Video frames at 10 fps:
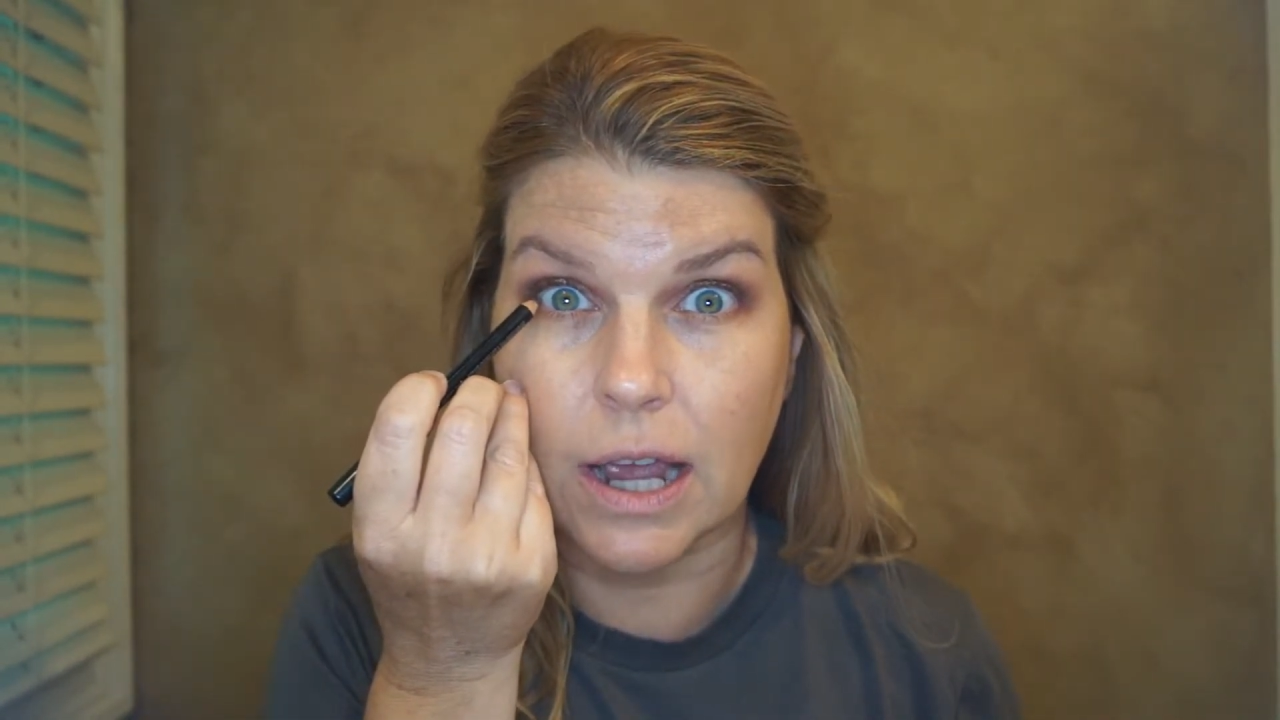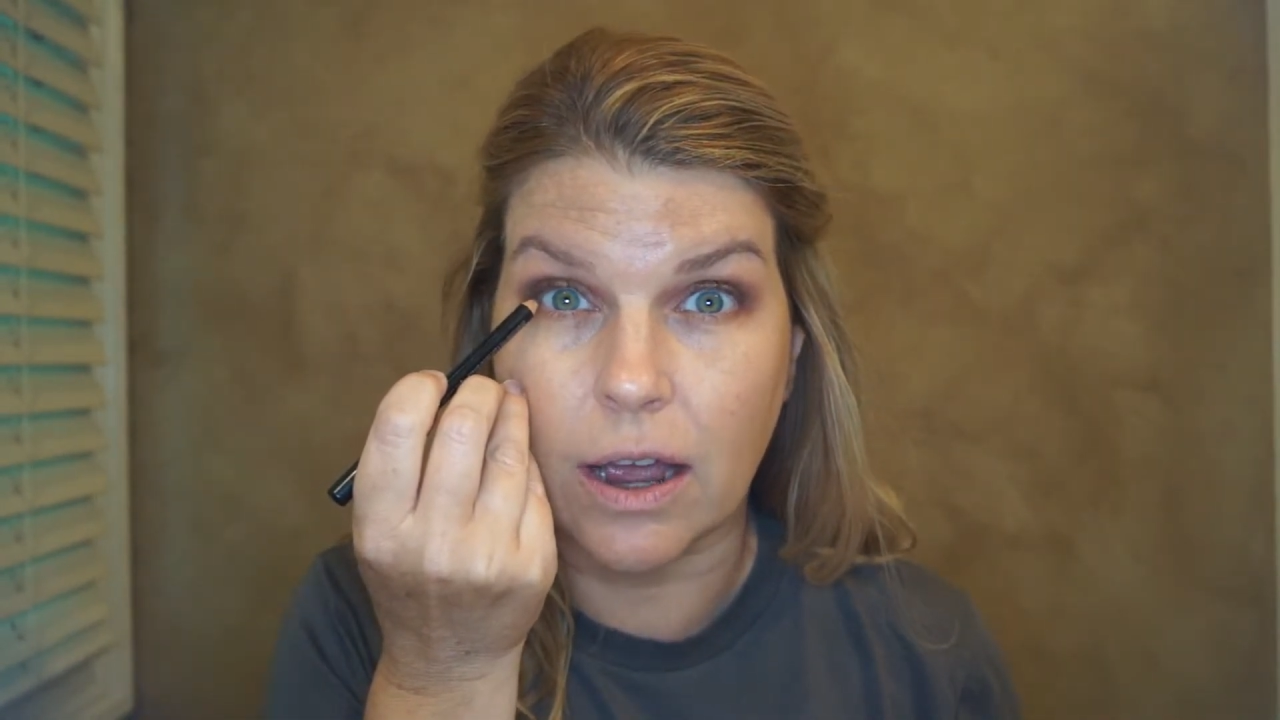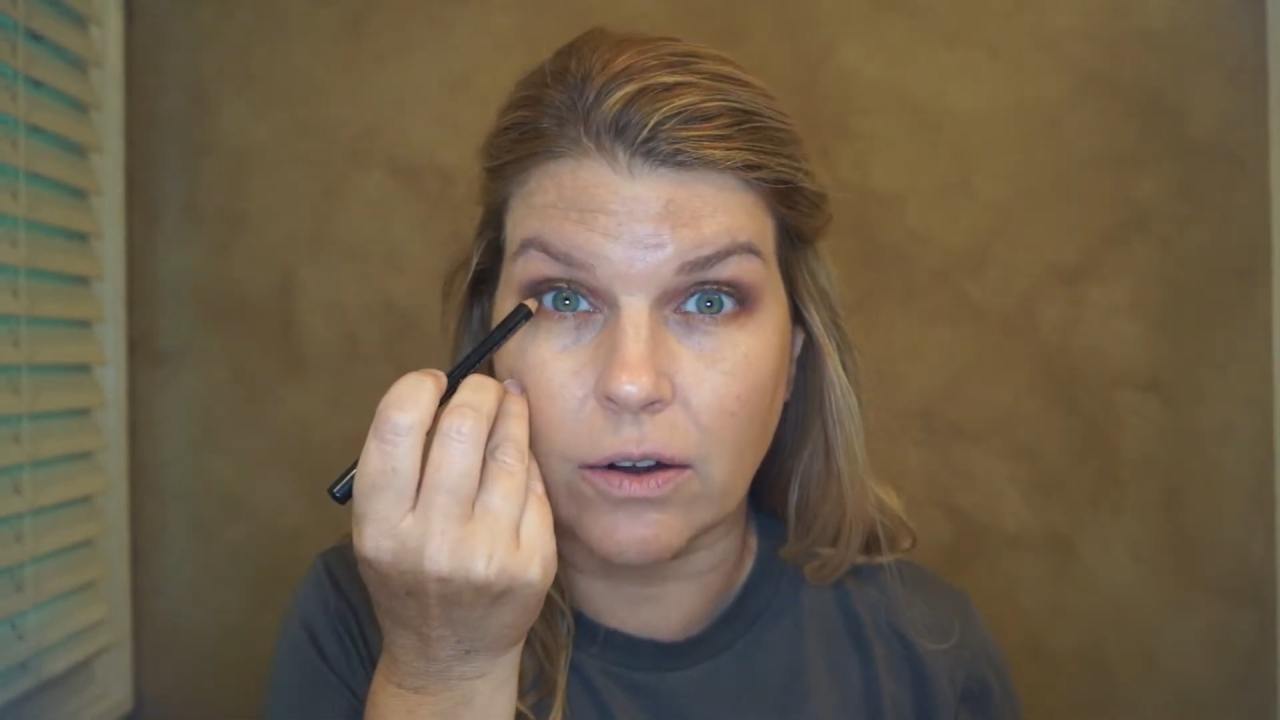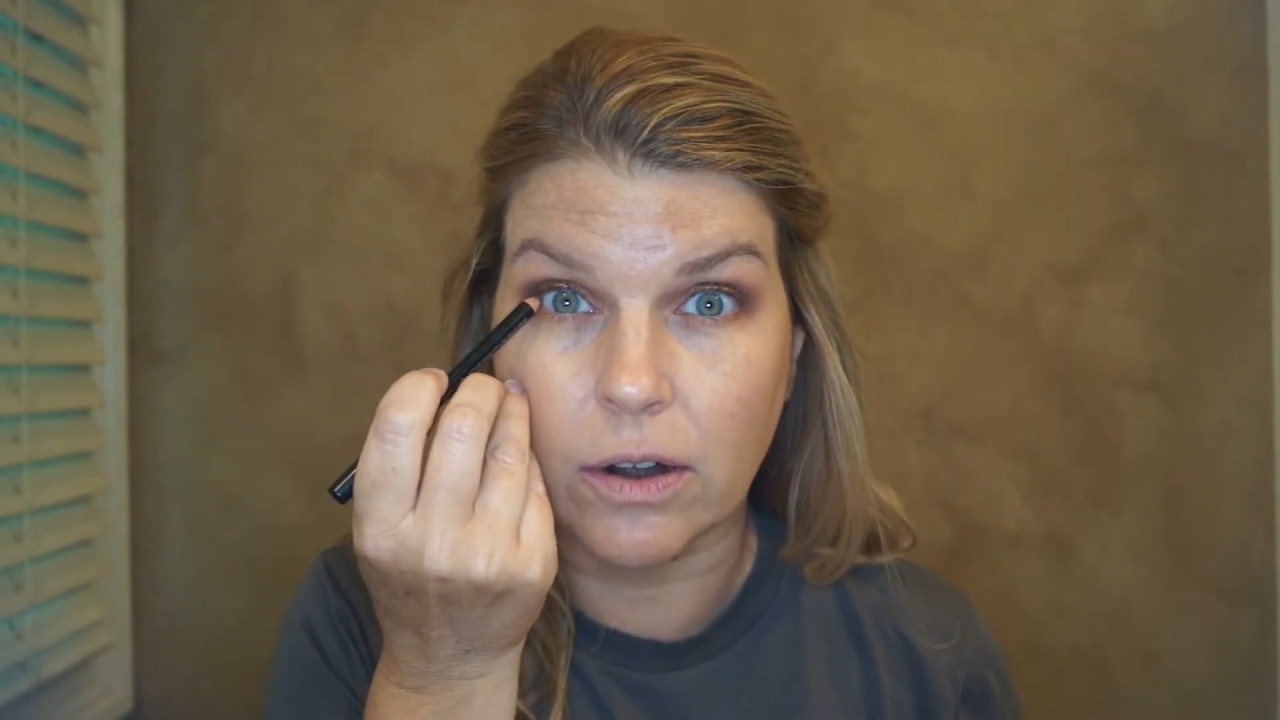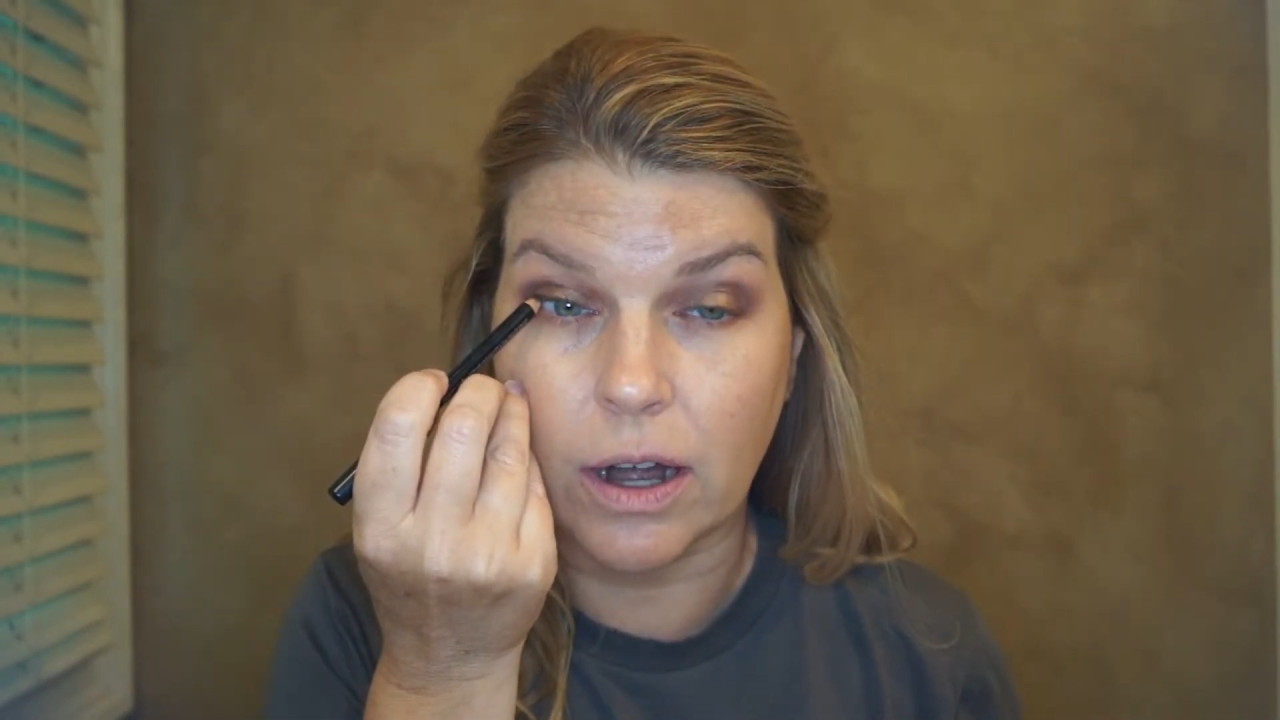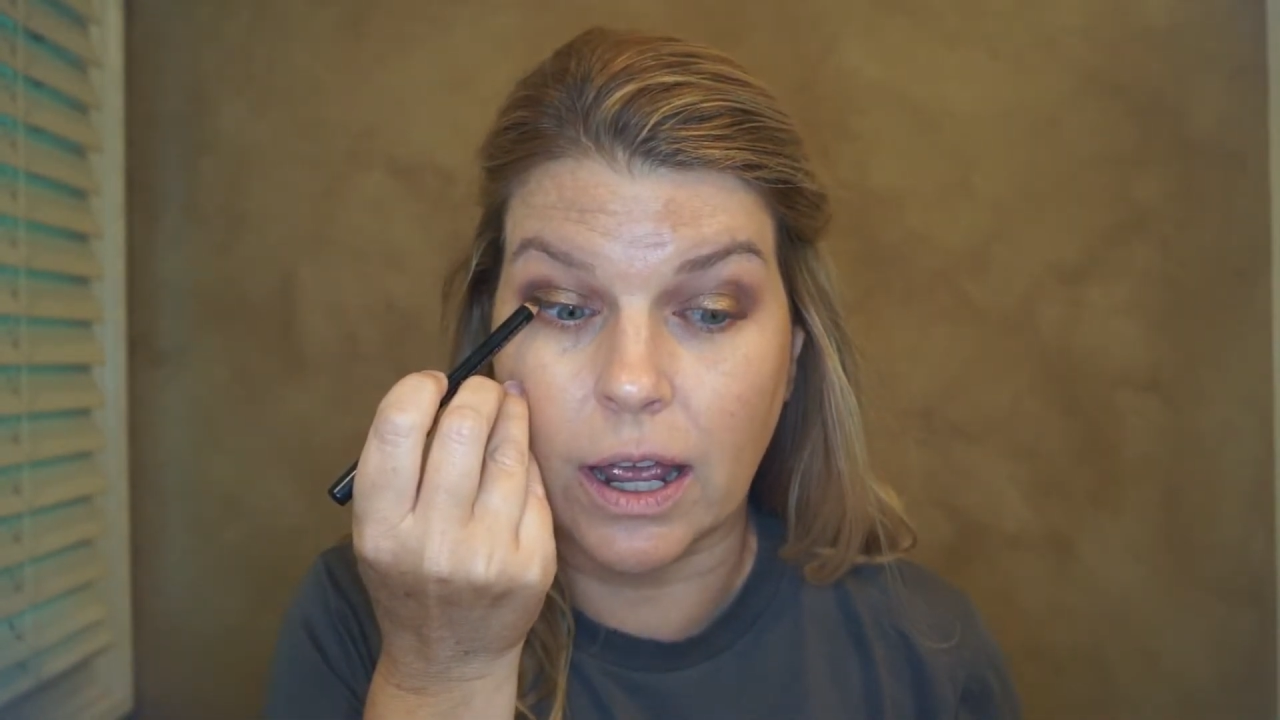outer